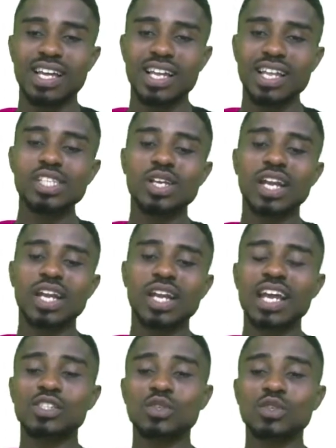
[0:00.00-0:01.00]
Let's look at the
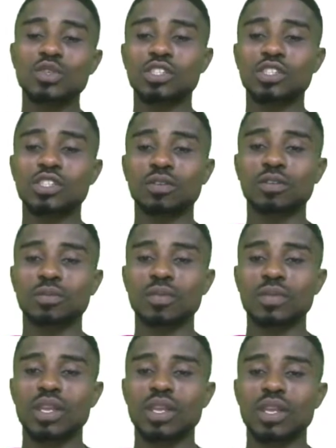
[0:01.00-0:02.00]
next question.
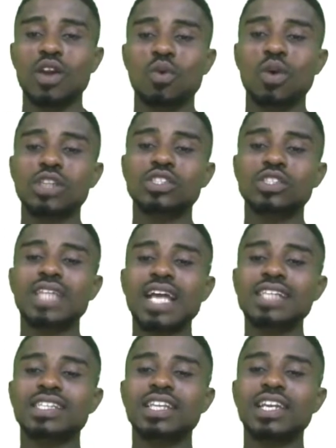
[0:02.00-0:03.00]
Question
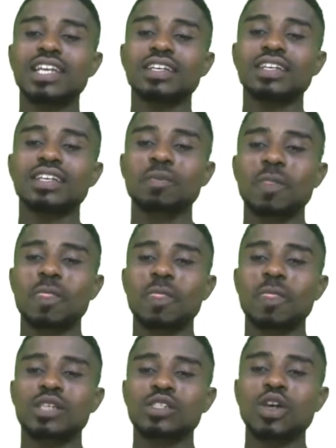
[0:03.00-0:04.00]
33.
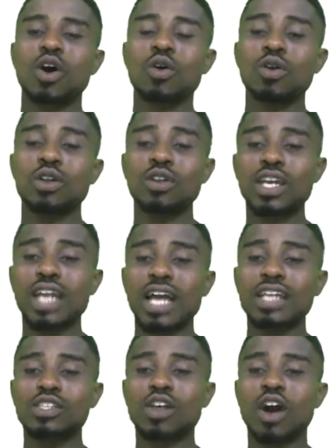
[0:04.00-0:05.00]
So looking
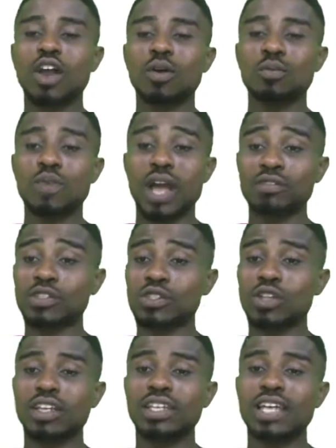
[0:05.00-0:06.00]
at this column, we have to
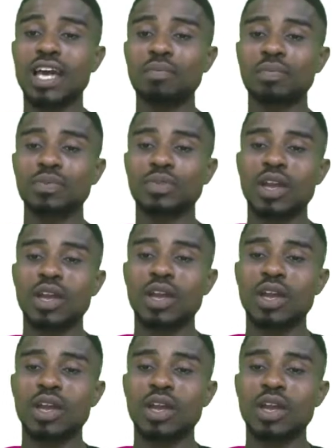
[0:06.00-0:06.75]
study them.